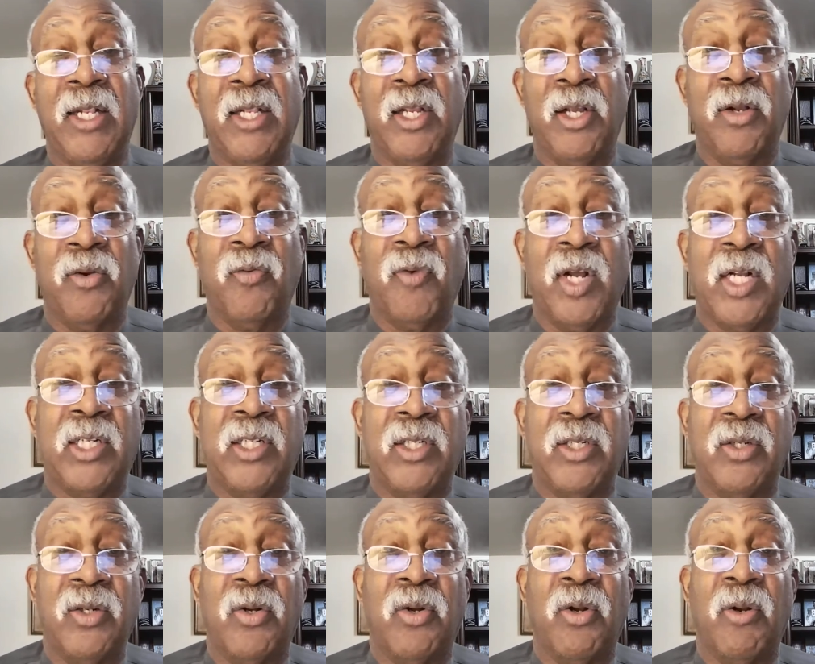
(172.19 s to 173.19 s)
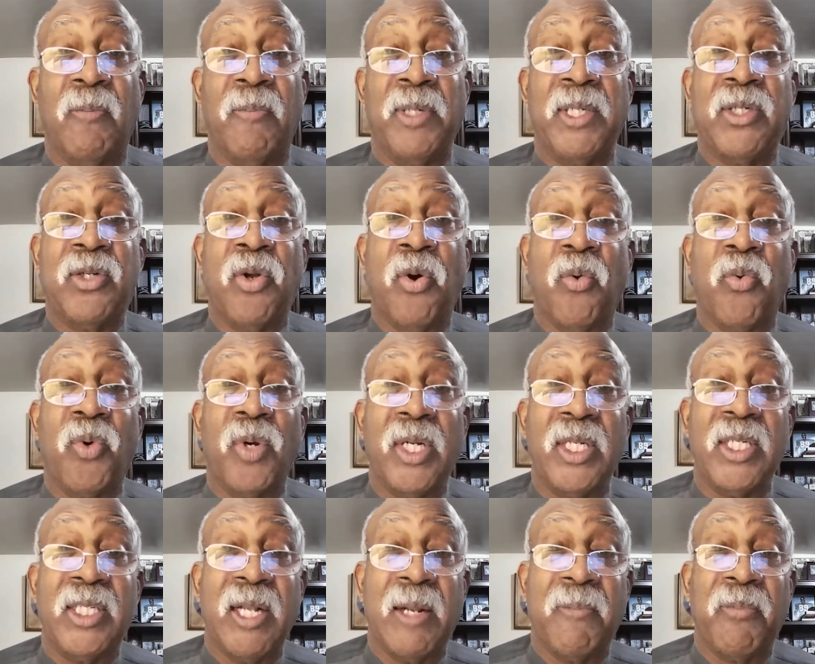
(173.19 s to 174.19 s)
and the unrighteous are going to be
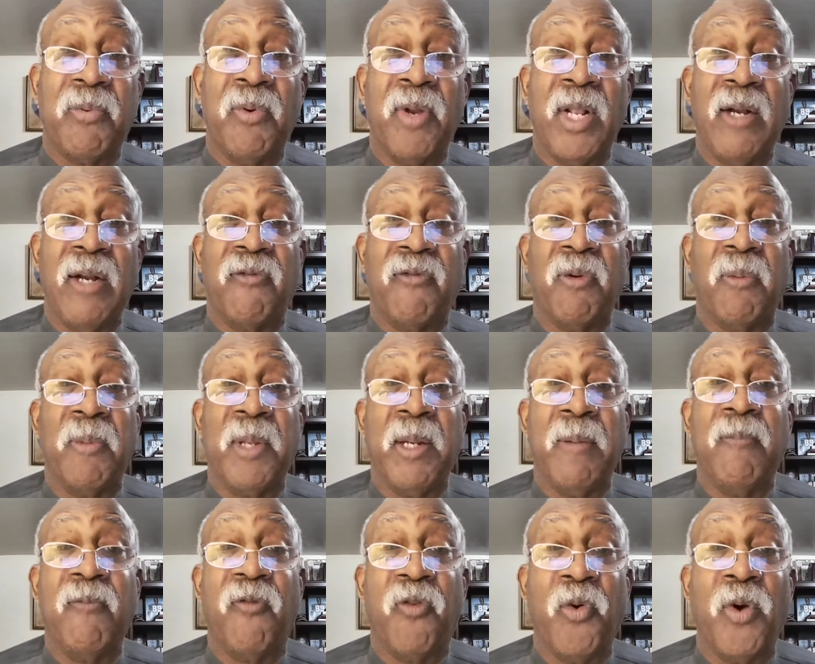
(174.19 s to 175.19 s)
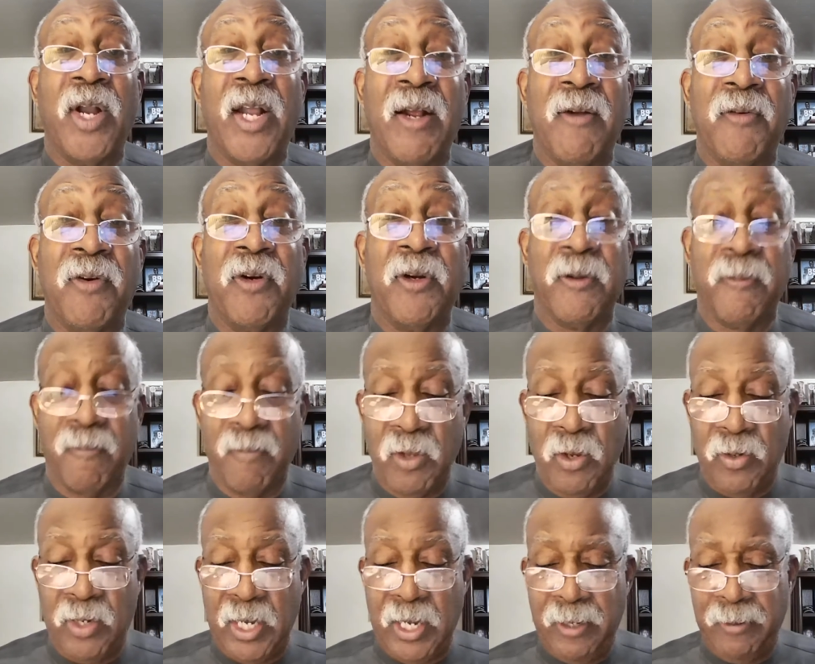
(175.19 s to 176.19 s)
totally separated from him forever.
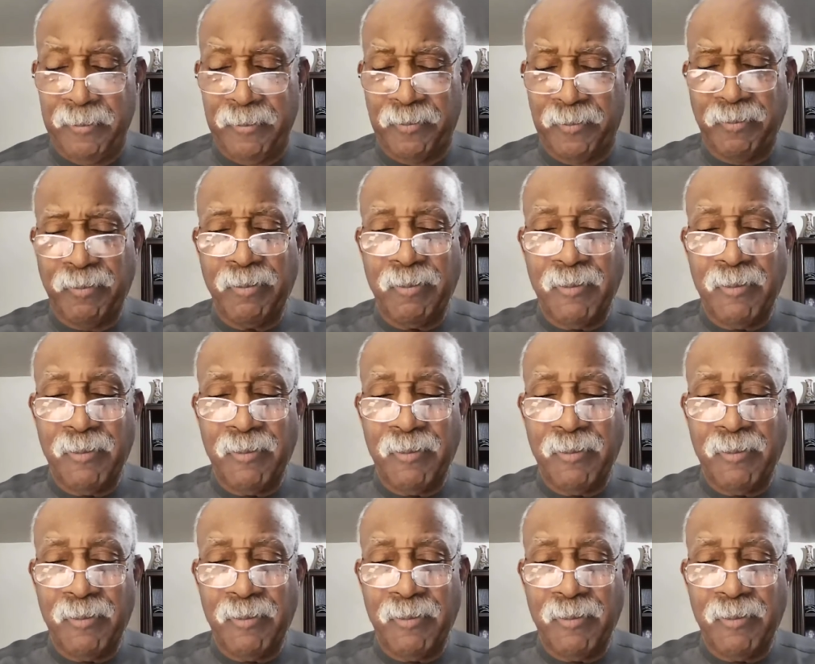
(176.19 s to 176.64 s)
Okay.